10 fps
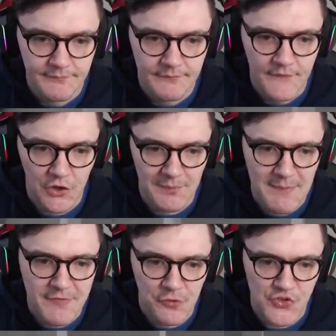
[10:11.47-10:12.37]
Could
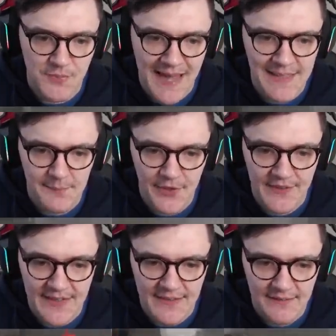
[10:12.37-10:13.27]
maybe force a pallet burn
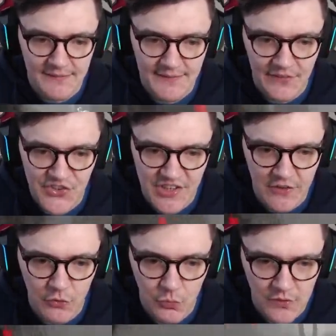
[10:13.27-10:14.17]
here. They got stuck
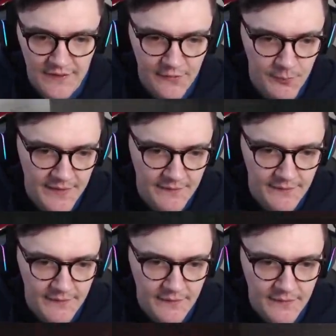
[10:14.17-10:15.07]
on the wall a little bit.
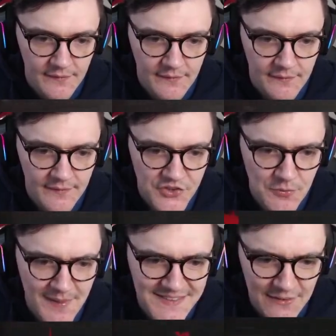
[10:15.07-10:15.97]
They shouldn't
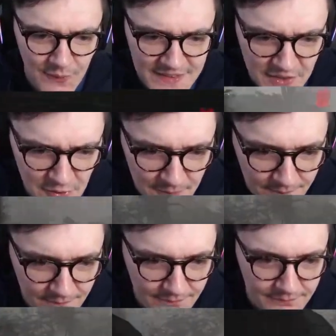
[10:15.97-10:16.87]
be able to get the window.
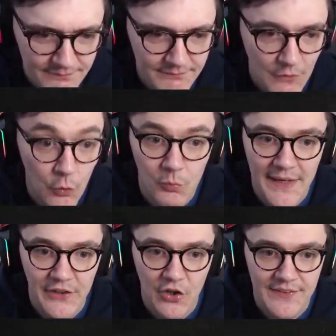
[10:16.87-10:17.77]
Oh my
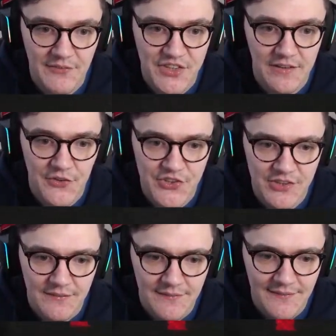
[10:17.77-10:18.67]
god, that was close.
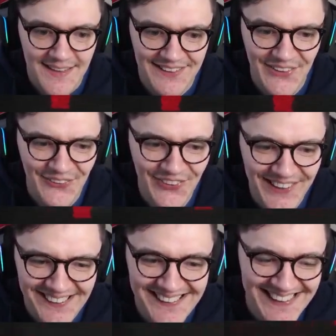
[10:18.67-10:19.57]
Hello,
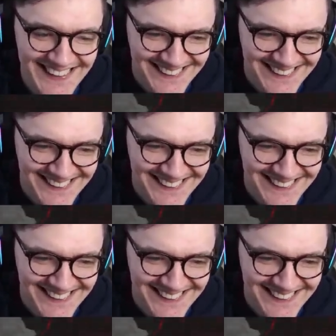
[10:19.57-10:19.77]
hi.